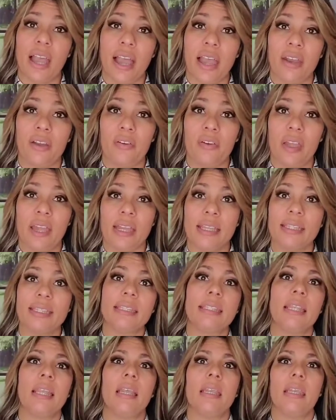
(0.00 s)

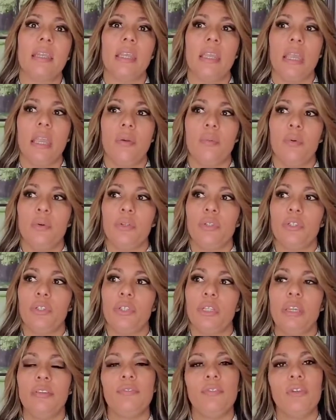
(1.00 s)
IRS, it would
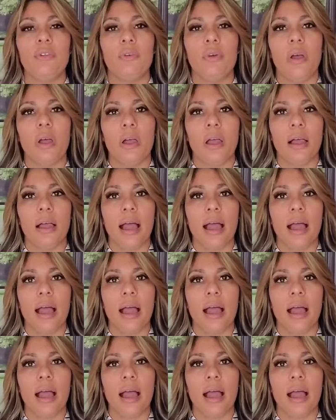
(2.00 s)
give you,